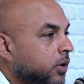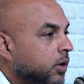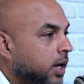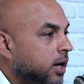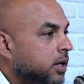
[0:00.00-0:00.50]

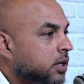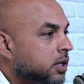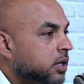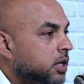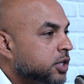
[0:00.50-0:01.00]
Okay?
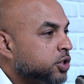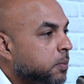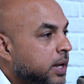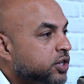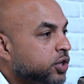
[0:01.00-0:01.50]
So
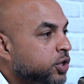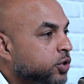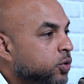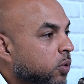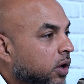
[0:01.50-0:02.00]
make sure you
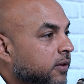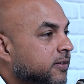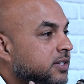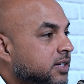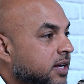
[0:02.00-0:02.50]
do all of
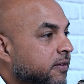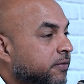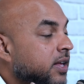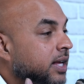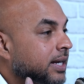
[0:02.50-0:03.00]
this stuff
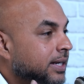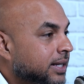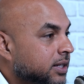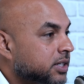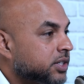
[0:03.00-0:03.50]

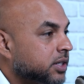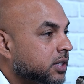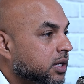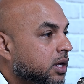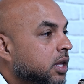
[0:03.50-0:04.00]

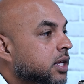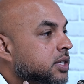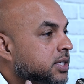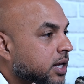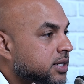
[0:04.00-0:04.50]
diligently.
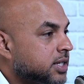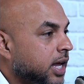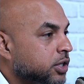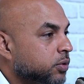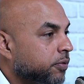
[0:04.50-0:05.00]
Set a
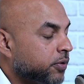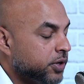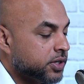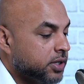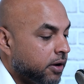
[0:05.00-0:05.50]
schedule for
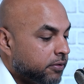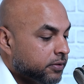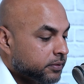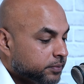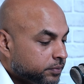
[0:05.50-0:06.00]
yourself.
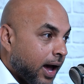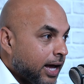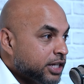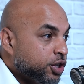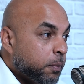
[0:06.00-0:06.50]

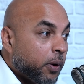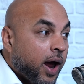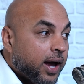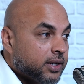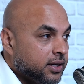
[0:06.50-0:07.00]
As you
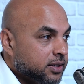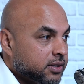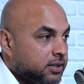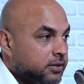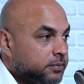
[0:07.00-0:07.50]

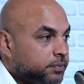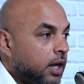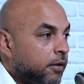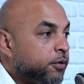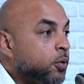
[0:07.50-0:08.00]
practice,
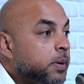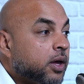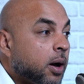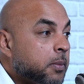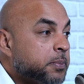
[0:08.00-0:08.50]
if you become